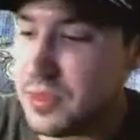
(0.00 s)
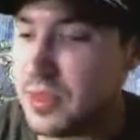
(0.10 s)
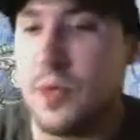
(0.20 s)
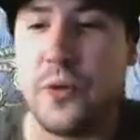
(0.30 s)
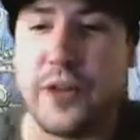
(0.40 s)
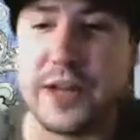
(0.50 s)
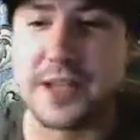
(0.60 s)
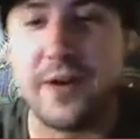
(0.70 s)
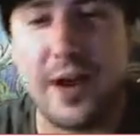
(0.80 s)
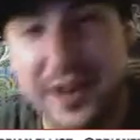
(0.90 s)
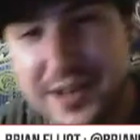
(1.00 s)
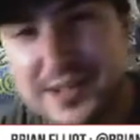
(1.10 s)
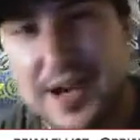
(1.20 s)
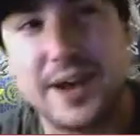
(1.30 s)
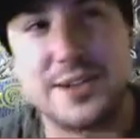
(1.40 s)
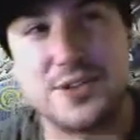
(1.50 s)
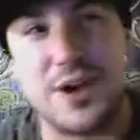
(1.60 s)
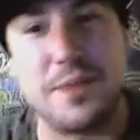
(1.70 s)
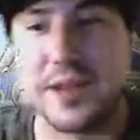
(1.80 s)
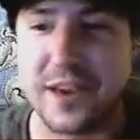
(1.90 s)
Well, that's all right, because I didn't
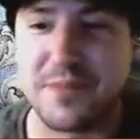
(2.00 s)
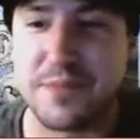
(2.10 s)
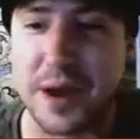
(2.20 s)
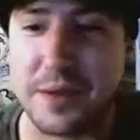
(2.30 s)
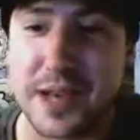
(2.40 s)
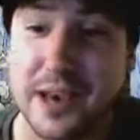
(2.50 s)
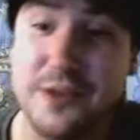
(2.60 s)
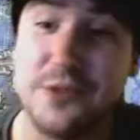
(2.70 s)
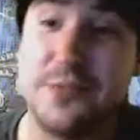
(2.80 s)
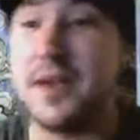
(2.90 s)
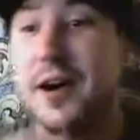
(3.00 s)
drop any F-bombs like who?